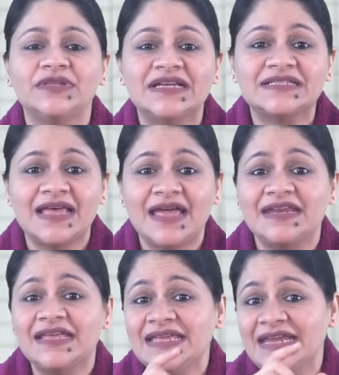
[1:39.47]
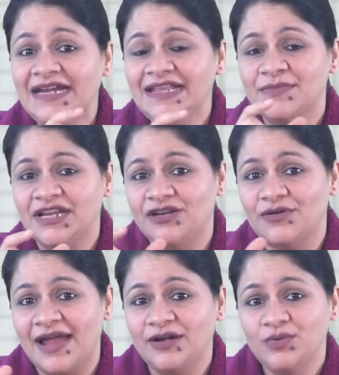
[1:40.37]
with assigning ET Money
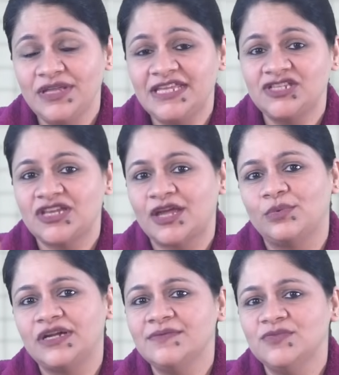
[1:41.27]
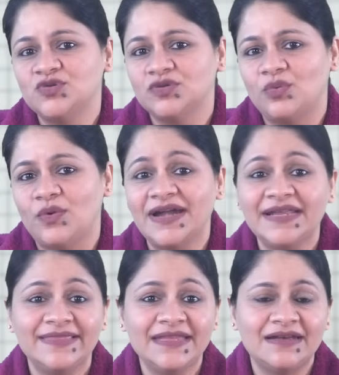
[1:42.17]
rank to each equity mutual
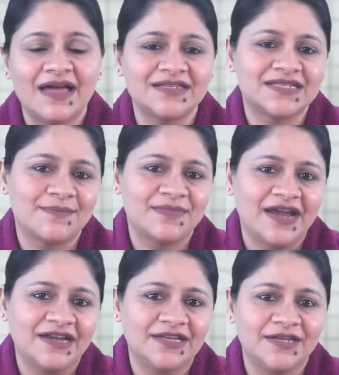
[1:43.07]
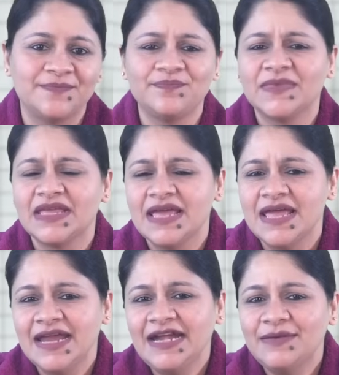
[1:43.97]
fund in the large cap category.
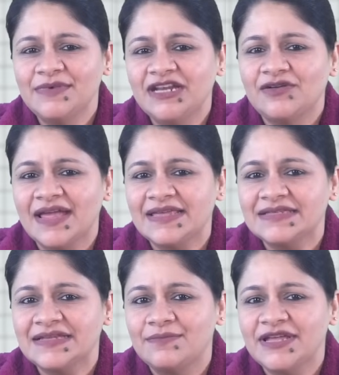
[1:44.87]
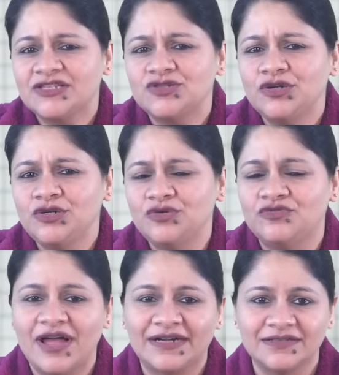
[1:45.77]
ET Money rankings are based on 2
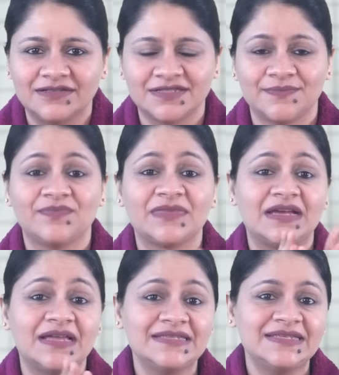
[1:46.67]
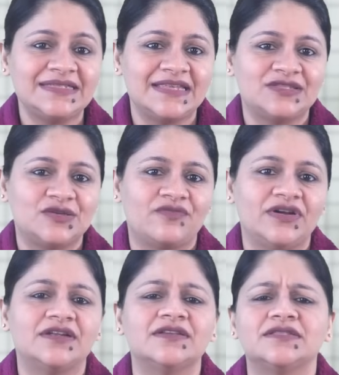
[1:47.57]
factors. Consistency of
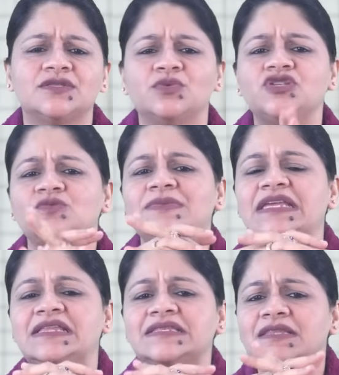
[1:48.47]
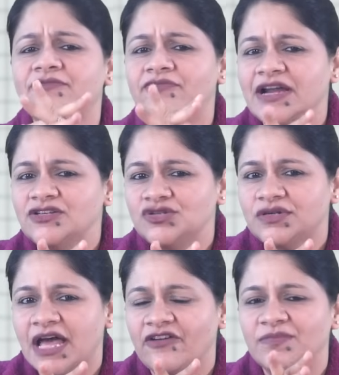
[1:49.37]
returns, which means the fund
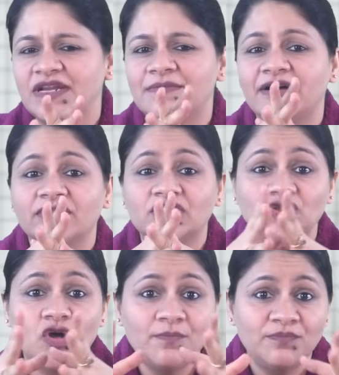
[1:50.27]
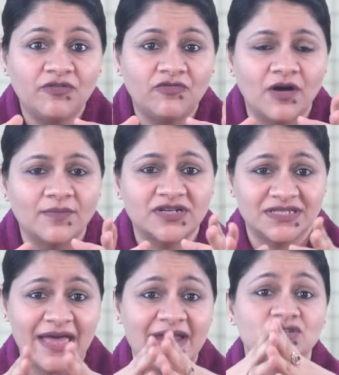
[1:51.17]
should have been among the top
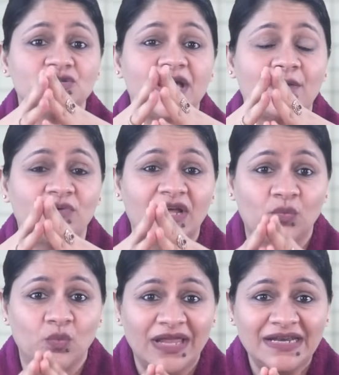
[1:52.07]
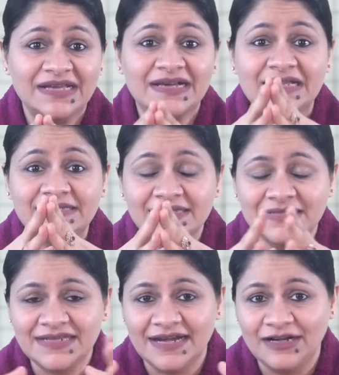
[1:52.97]
performers and should have done well
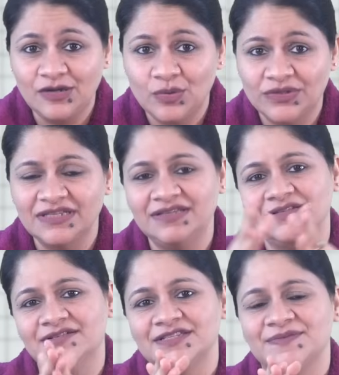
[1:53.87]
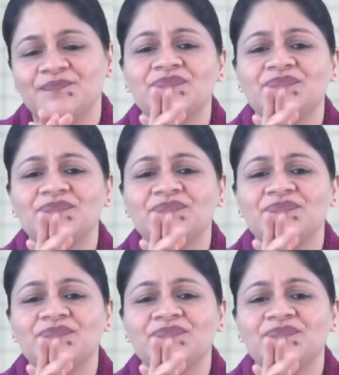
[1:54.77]
consistently over the years.